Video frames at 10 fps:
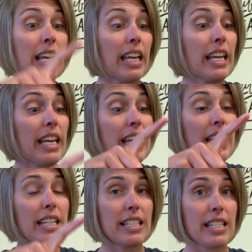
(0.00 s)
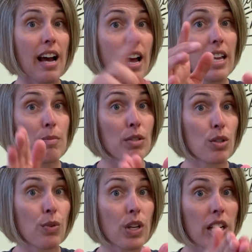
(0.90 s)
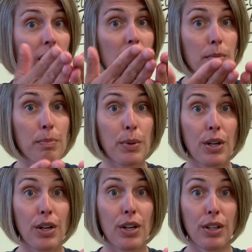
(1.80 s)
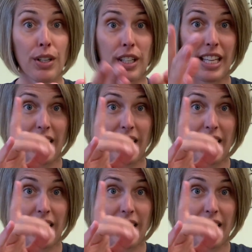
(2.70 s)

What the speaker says: It is time to read a book.